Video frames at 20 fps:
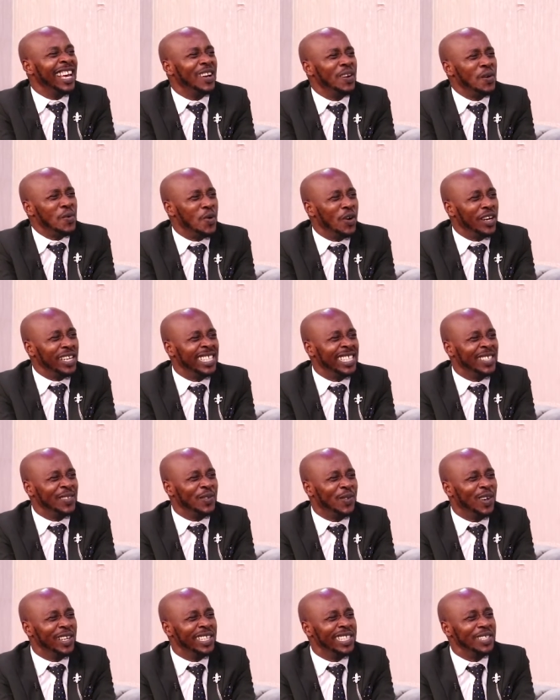
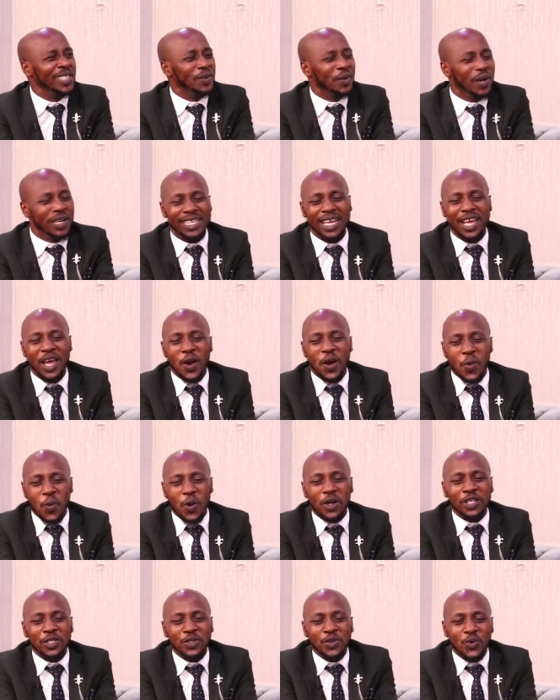what he wants,
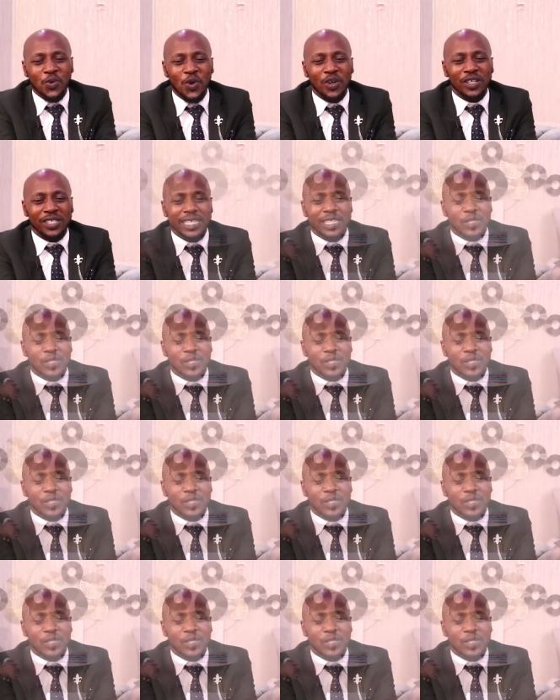what you want